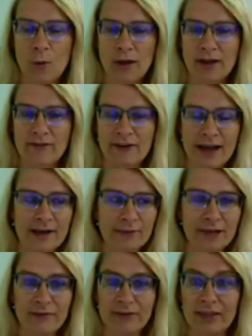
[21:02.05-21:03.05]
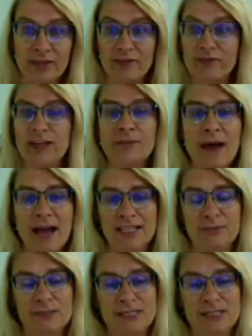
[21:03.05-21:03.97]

If I am given, and the feedback is what's